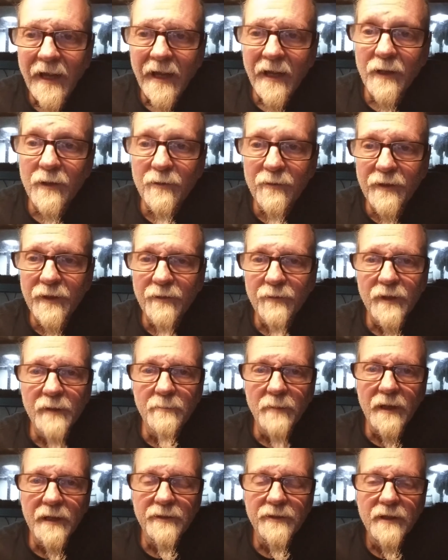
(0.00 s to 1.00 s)
Hello, Green Tree
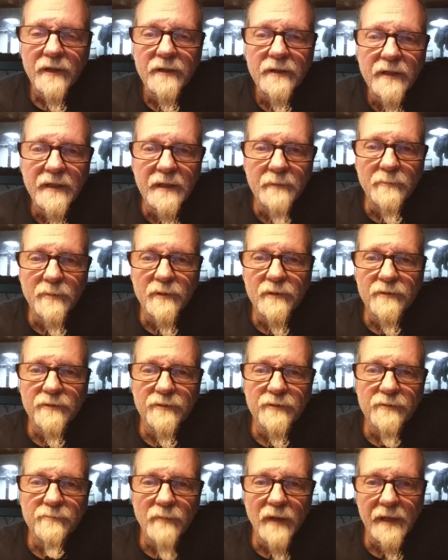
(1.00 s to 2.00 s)
Python
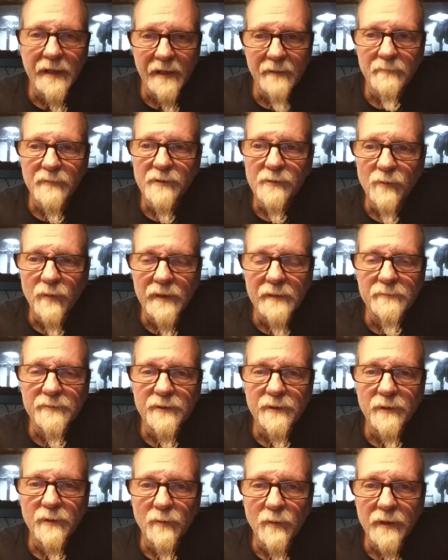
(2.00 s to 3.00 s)
Keepers. My name is
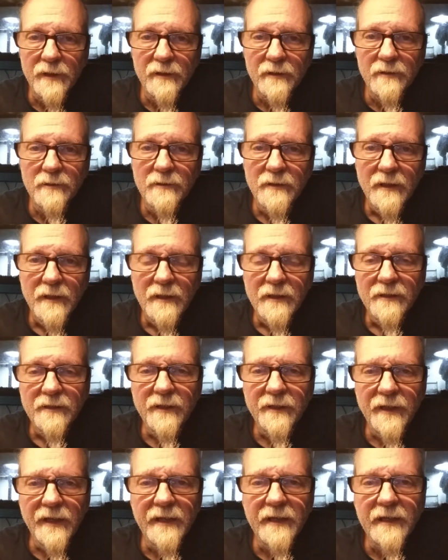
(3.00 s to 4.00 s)
Webster Wheeler.
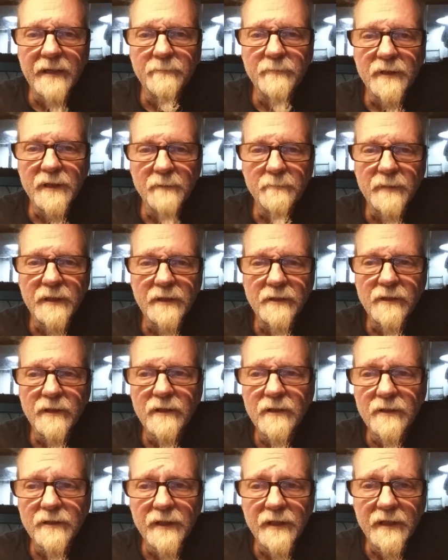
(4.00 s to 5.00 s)
Today I'm going to be
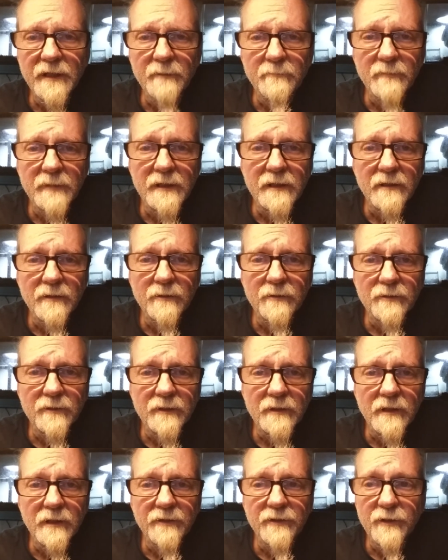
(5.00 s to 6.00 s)
talking about
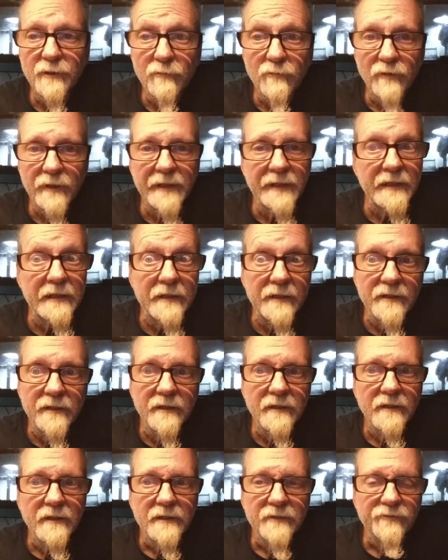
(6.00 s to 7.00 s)
the dreaded
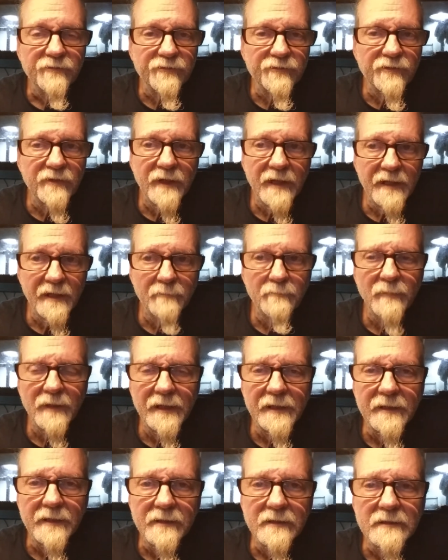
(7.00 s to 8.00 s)
snake
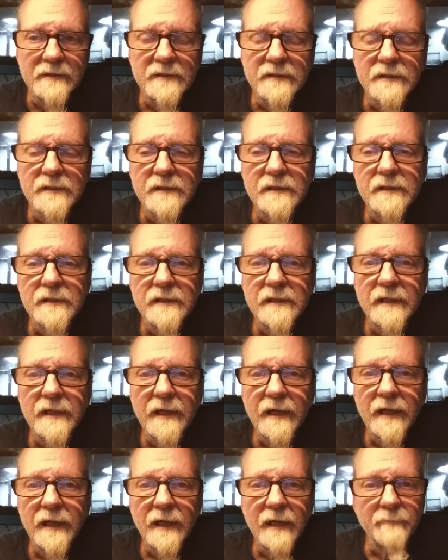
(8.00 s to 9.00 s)
mite.
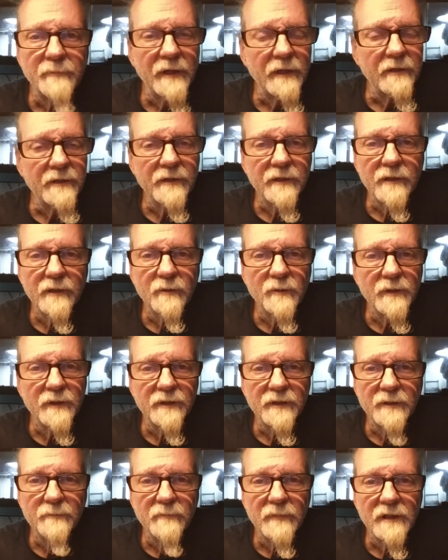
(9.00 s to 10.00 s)
I'm not going to go
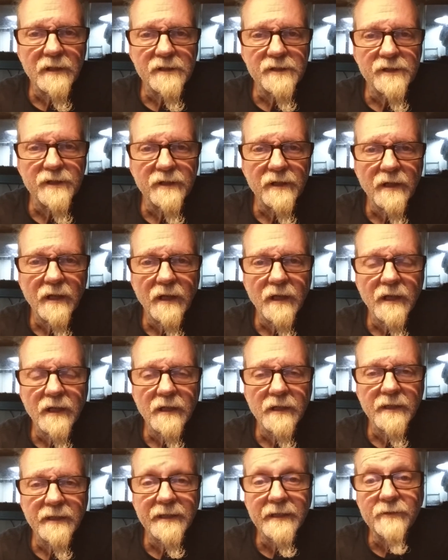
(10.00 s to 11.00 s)
into much
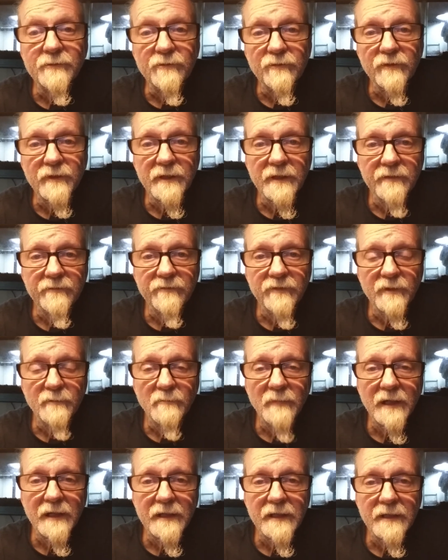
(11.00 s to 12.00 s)
history of the
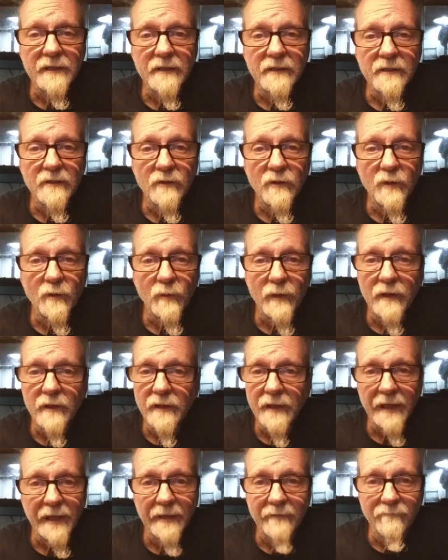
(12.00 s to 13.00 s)
mite or where
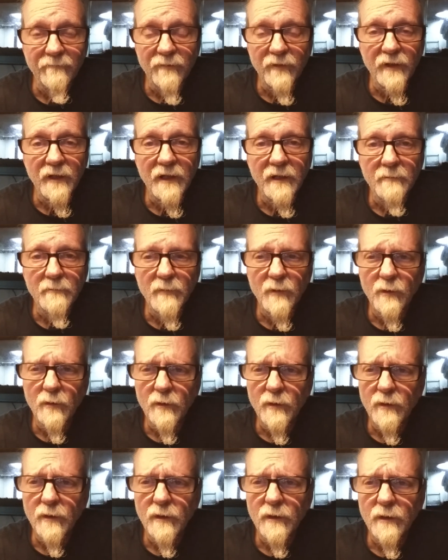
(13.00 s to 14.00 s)
it came from
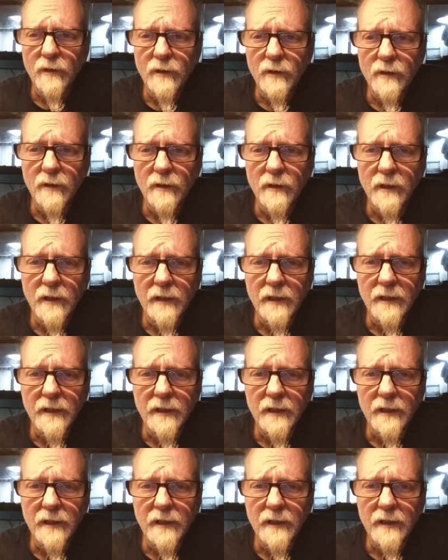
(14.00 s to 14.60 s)
or